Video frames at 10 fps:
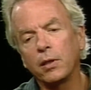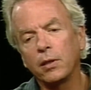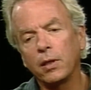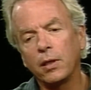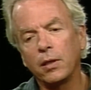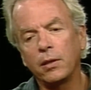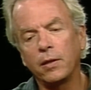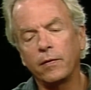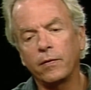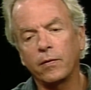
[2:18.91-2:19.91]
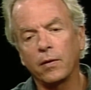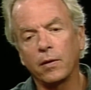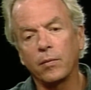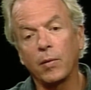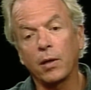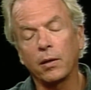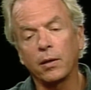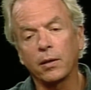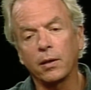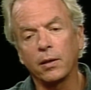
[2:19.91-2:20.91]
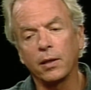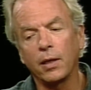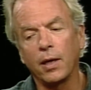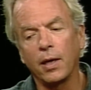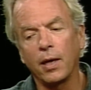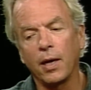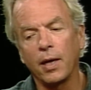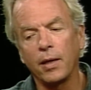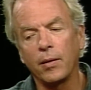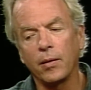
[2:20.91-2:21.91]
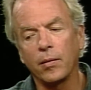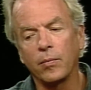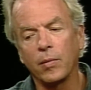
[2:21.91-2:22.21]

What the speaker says: And in this monologue, I